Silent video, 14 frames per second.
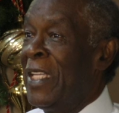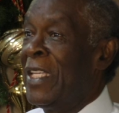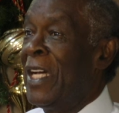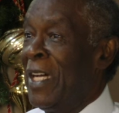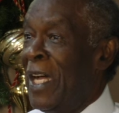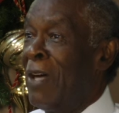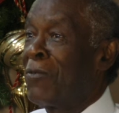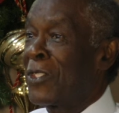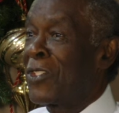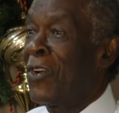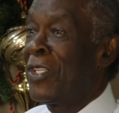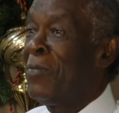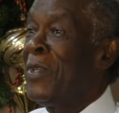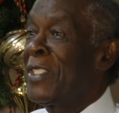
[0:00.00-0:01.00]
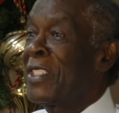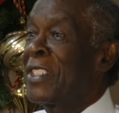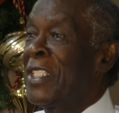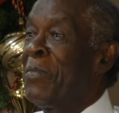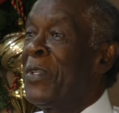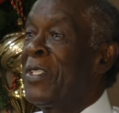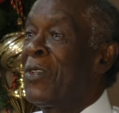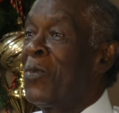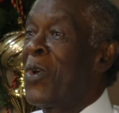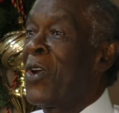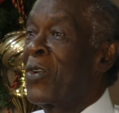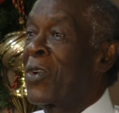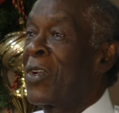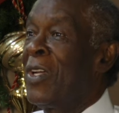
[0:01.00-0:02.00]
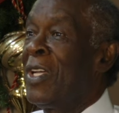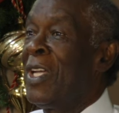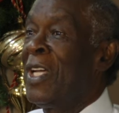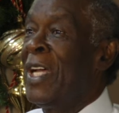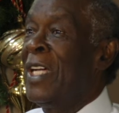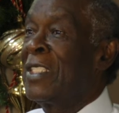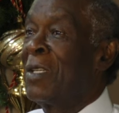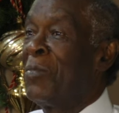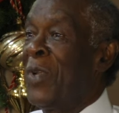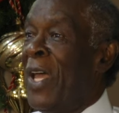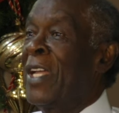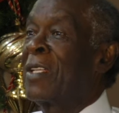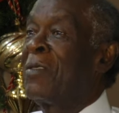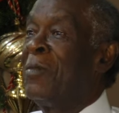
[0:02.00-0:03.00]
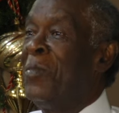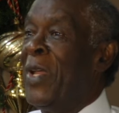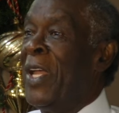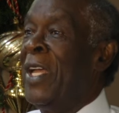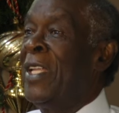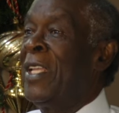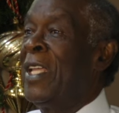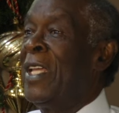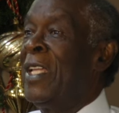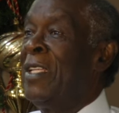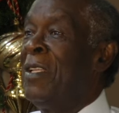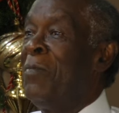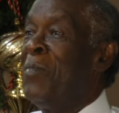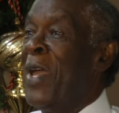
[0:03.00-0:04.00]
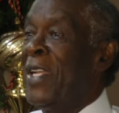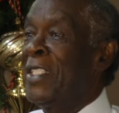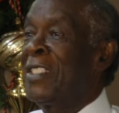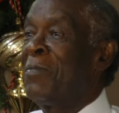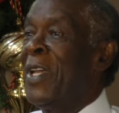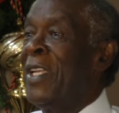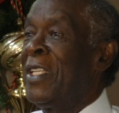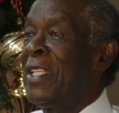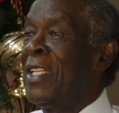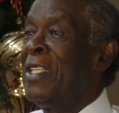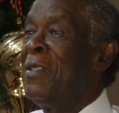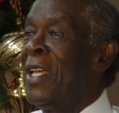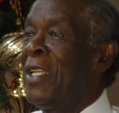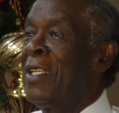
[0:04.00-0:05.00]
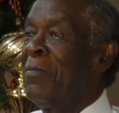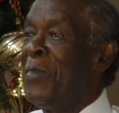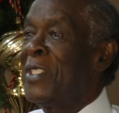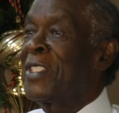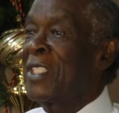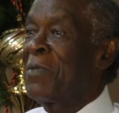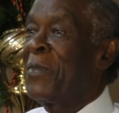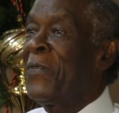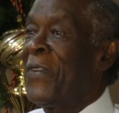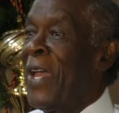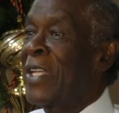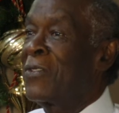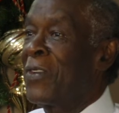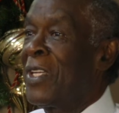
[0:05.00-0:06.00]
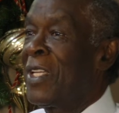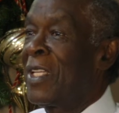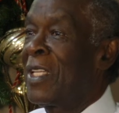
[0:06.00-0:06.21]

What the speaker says: And I was going to Mississippi to work as a black man in management in a Mississippi factory.